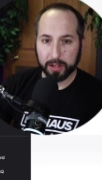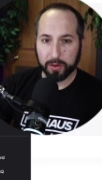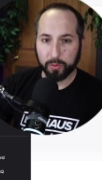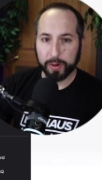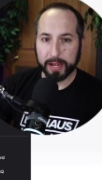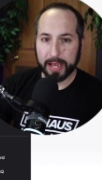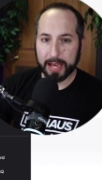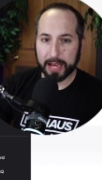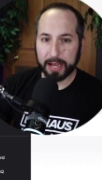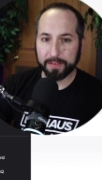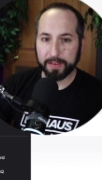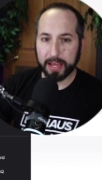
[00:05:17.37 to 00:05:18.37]
we
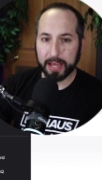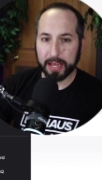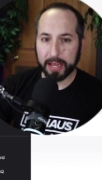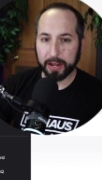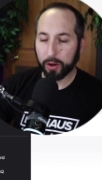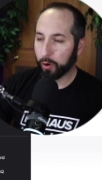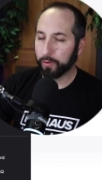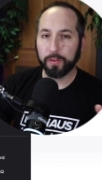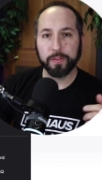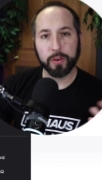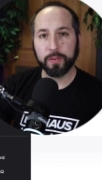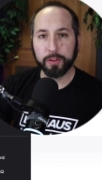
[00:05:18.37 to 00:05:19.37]
have an
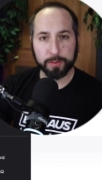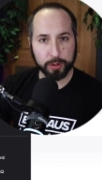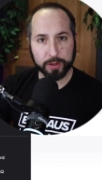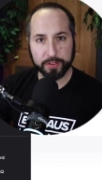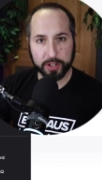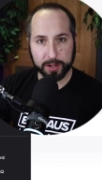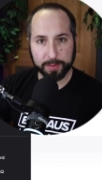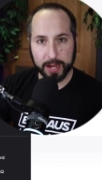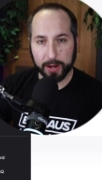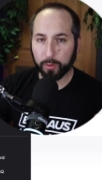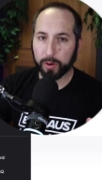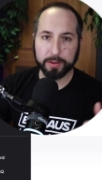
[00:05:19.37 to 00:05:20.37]
overview of the book of
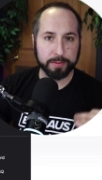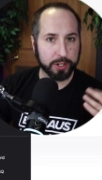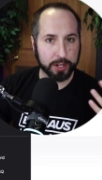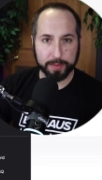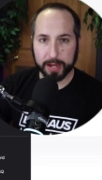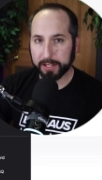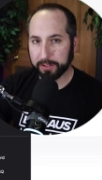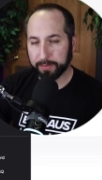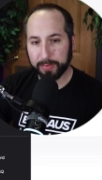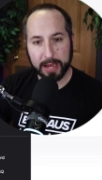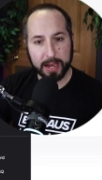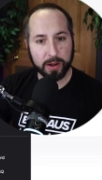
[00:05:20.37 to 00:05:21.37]
Jeremiah, what Jeremiah is
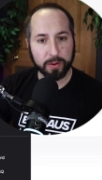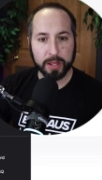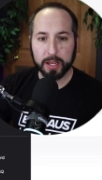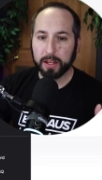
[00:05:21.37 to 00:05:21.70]
about,